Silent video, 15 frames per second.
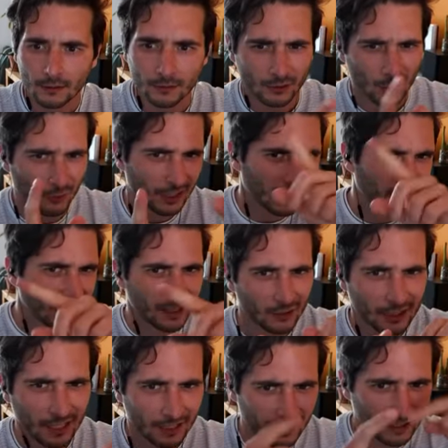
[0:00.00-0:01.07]
Sorry,
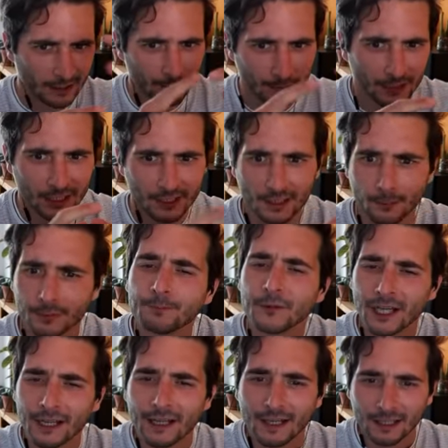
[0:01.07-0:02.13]
actually I mixed up.
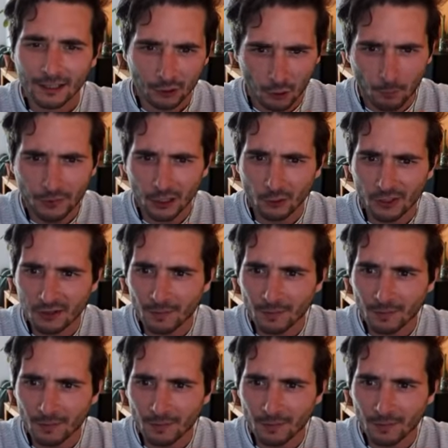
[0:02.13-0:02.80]
The computer is